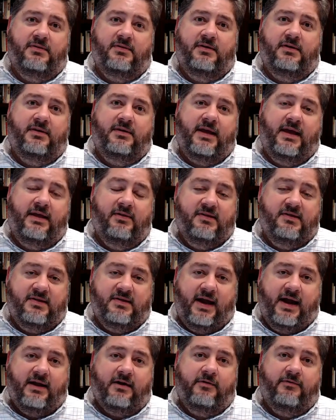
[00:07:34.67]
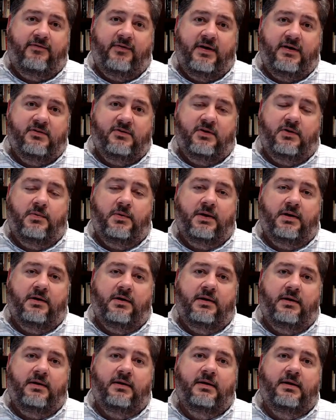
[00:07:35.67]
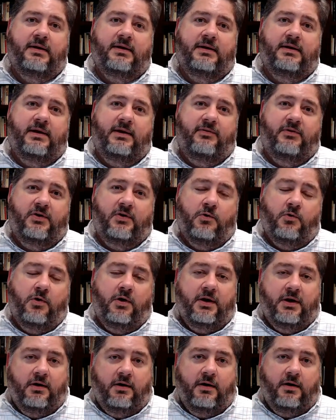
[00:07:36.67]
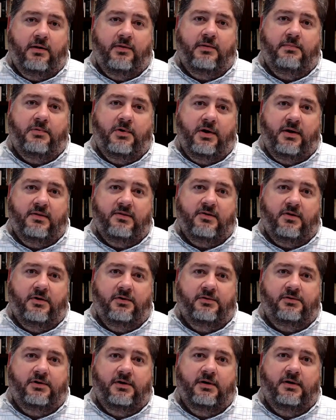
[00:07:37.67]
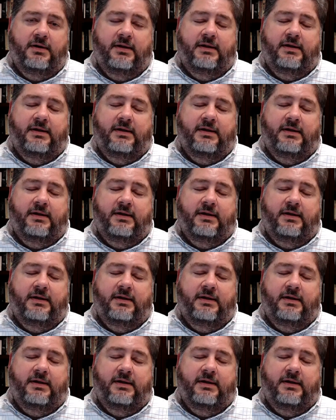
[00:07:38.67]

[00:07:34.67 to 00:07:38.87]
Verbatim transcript: the daily sacrifice going on in the courtyard on the bronze altar,